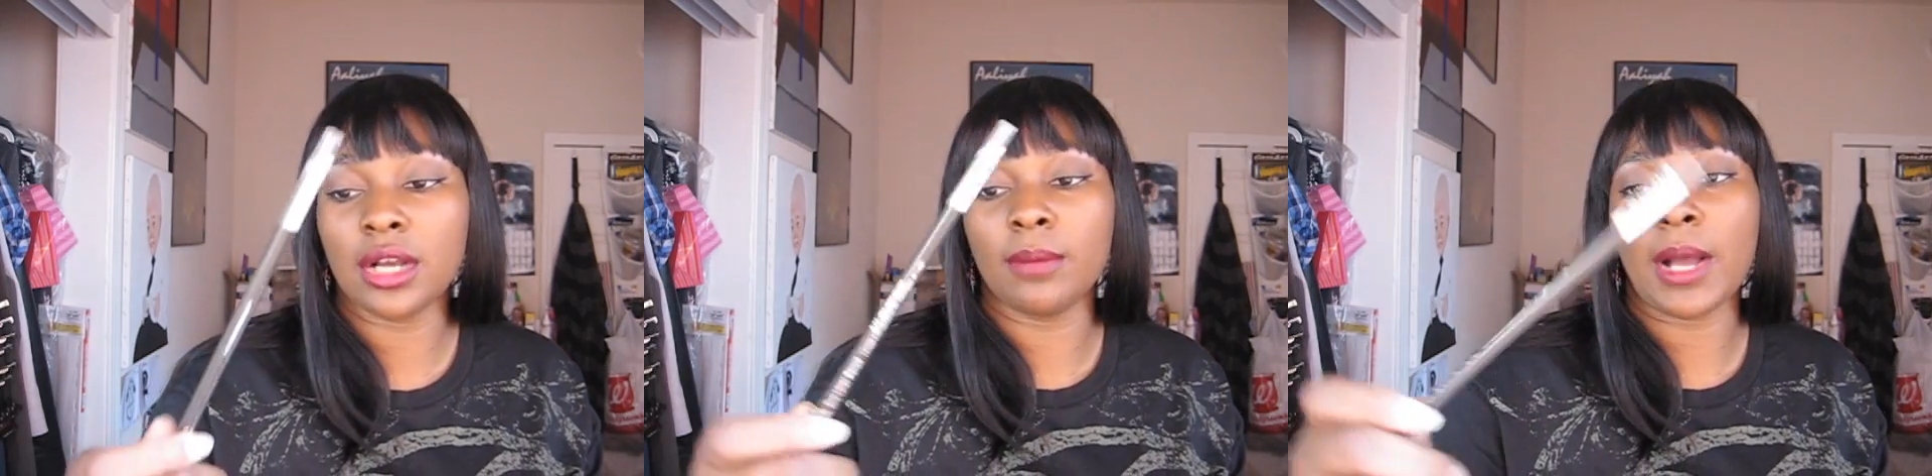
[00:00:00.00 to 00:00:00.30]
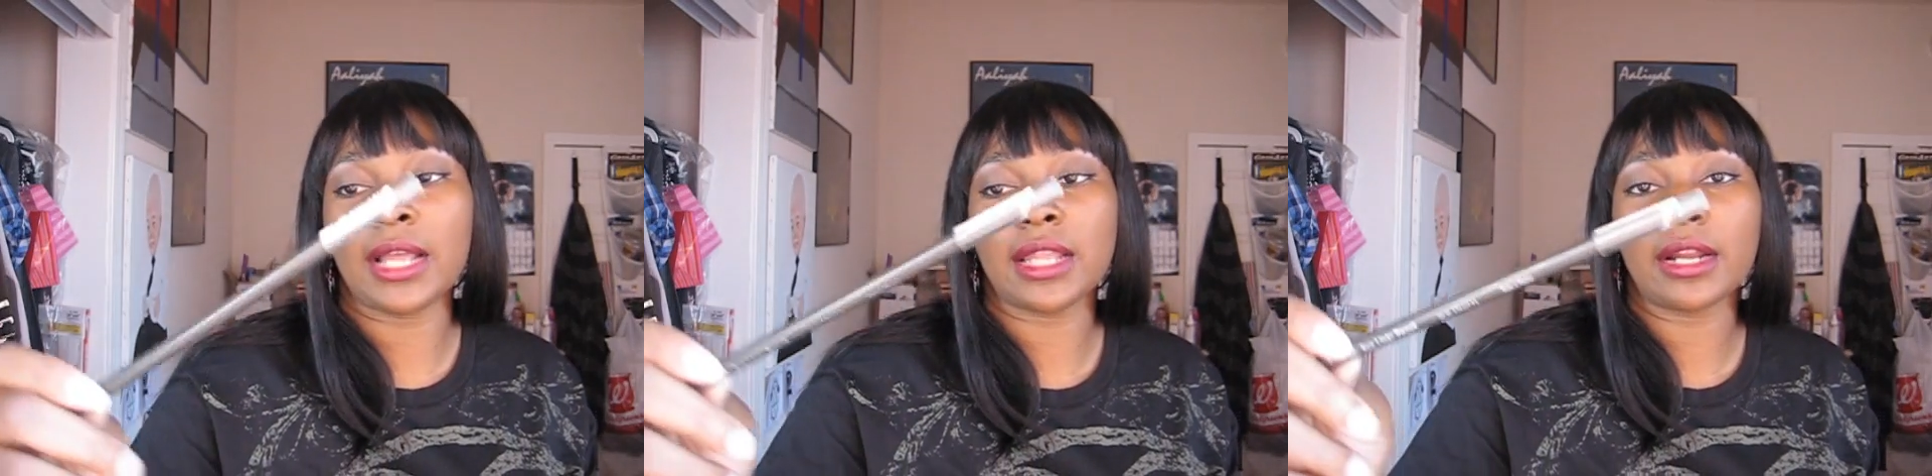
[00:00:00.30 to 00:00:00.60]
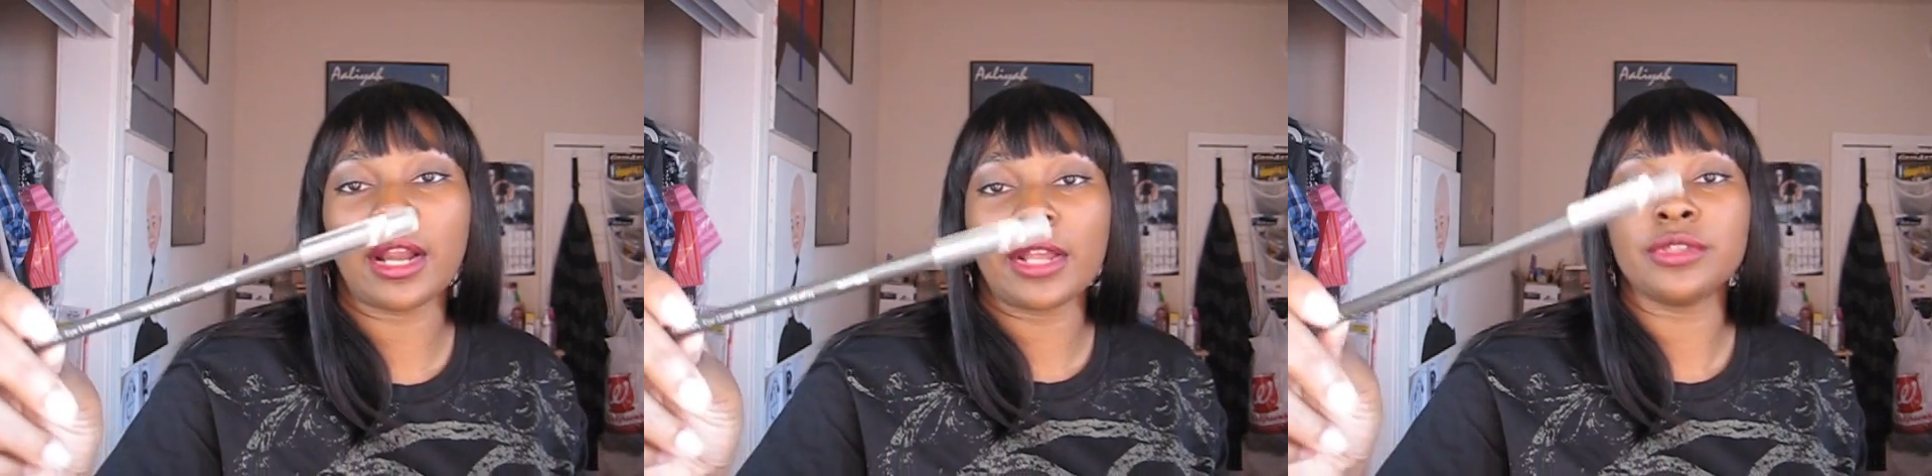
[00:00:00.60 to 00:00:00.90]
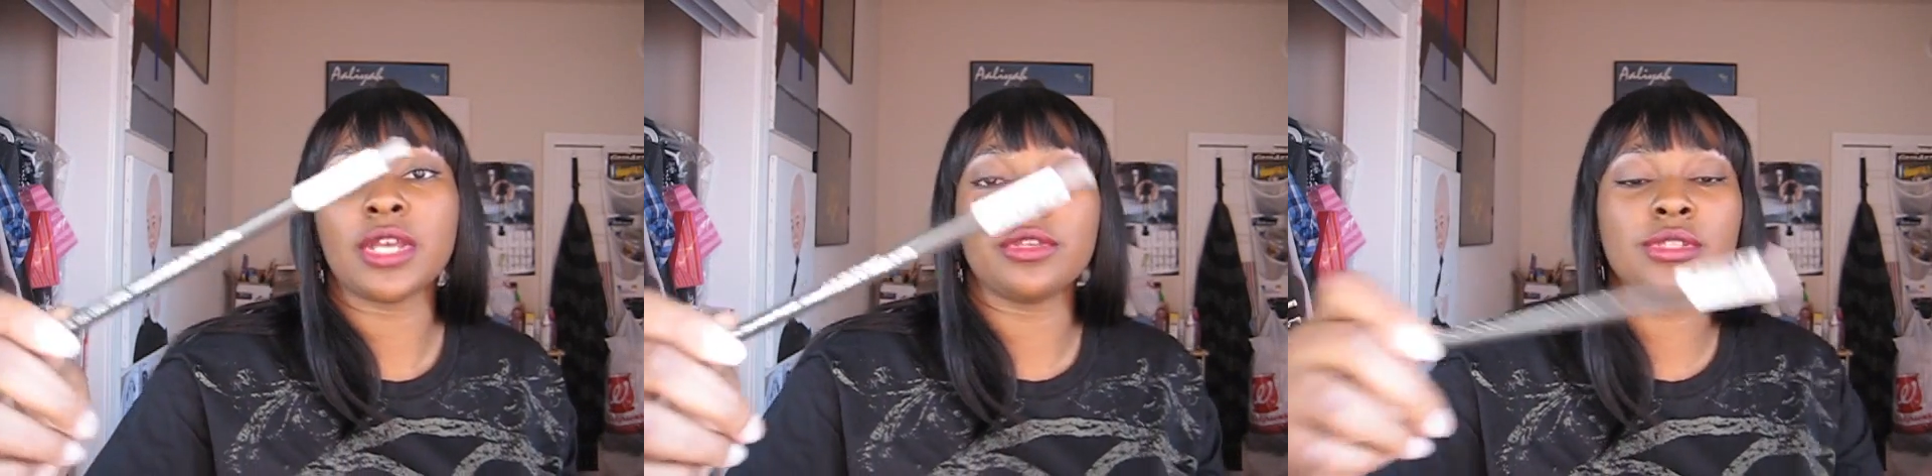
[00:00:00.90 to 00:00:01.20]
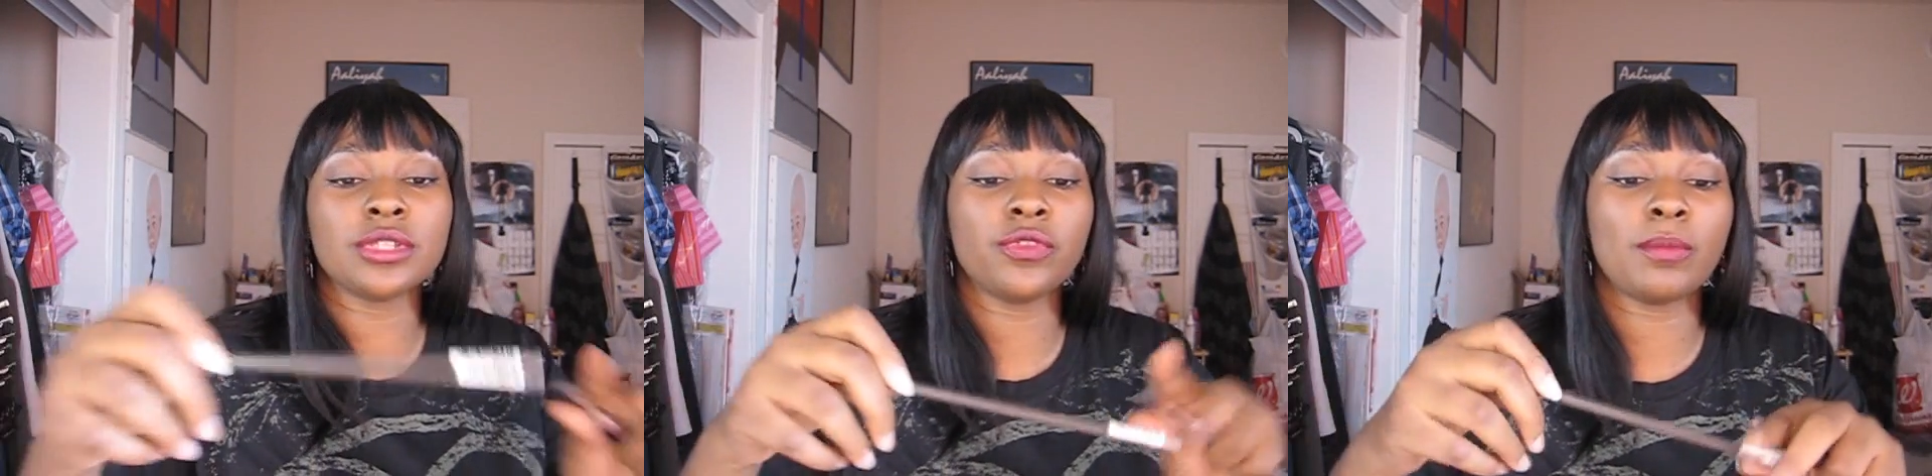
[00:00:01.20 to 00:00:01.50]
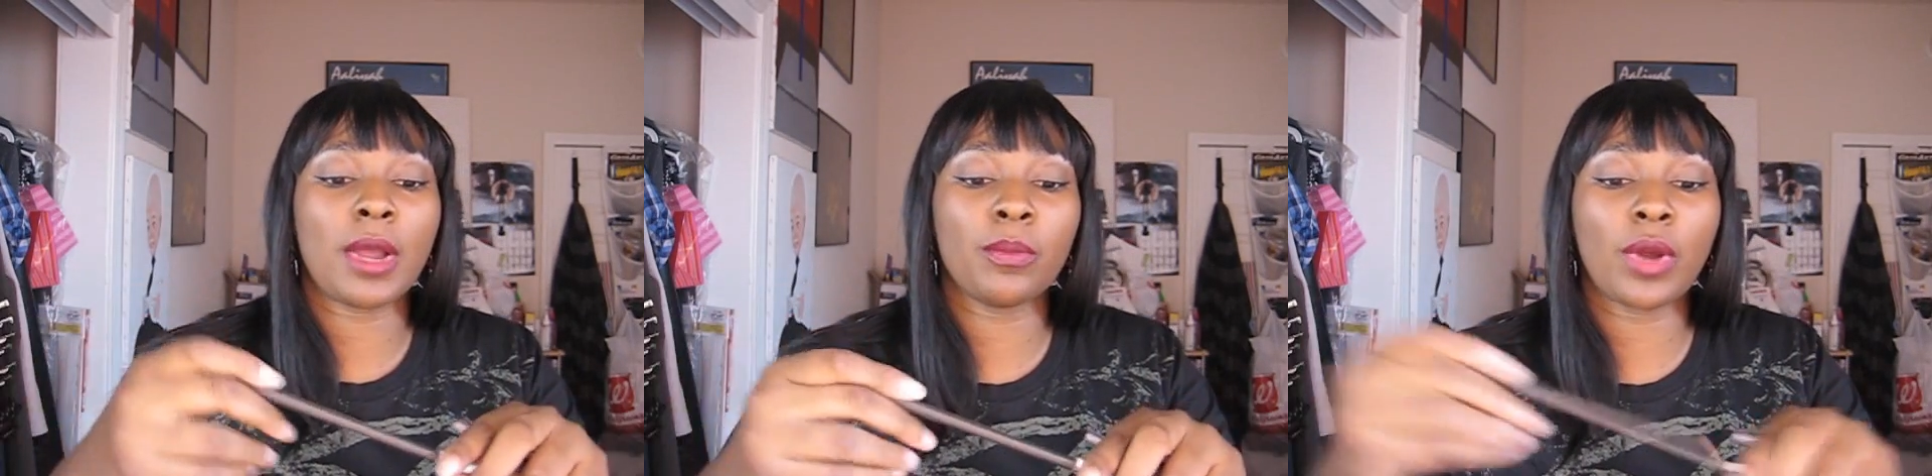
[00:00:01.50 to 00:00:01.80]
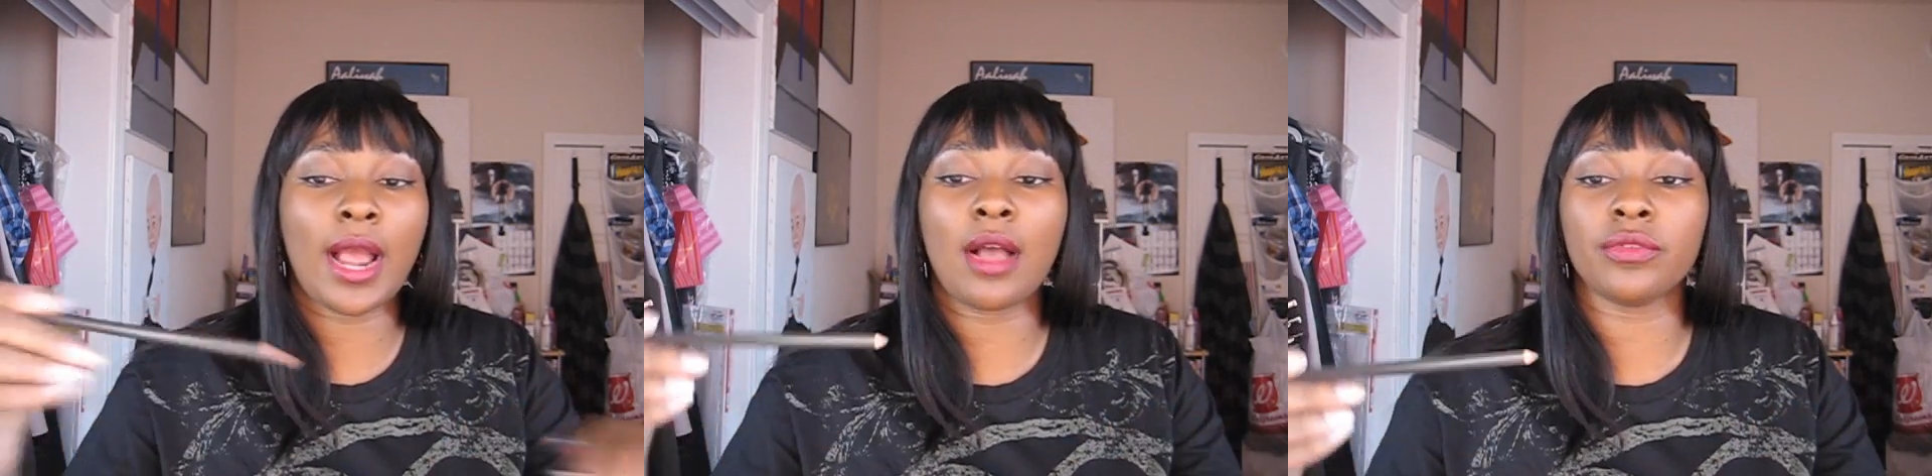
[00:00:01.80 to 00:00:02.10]
eyeliner I use this for my
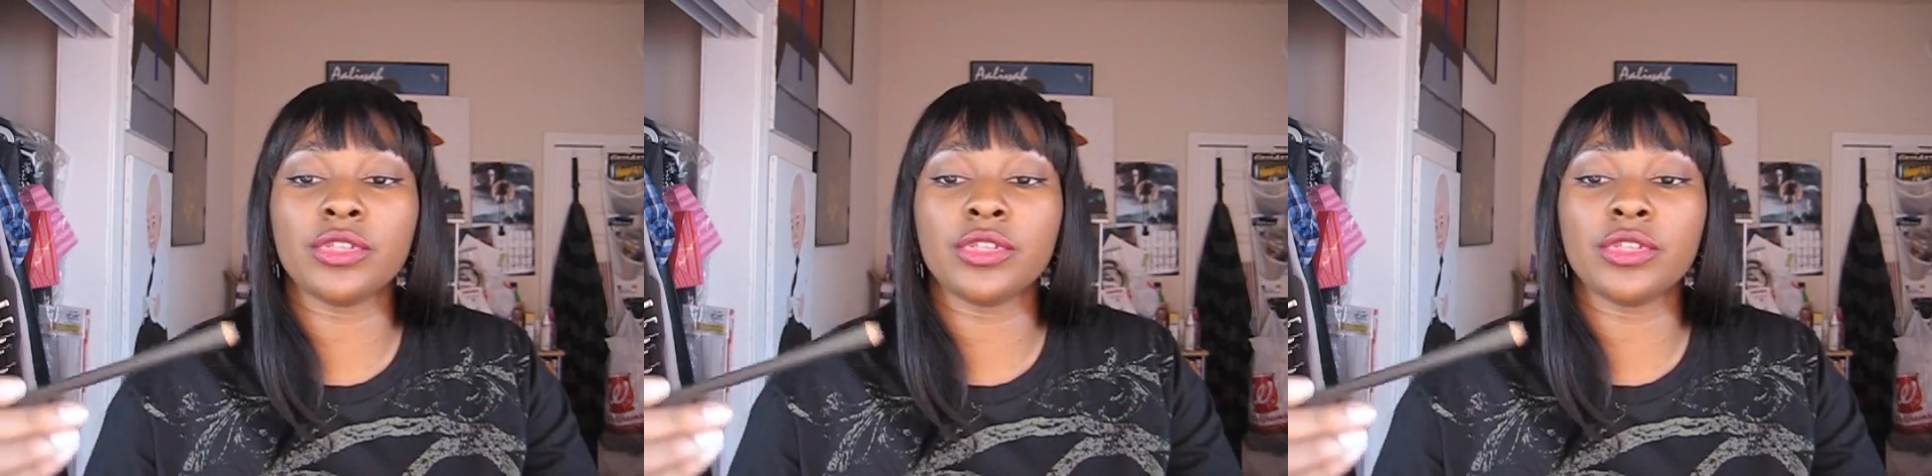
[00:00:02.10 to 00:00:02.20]
brow.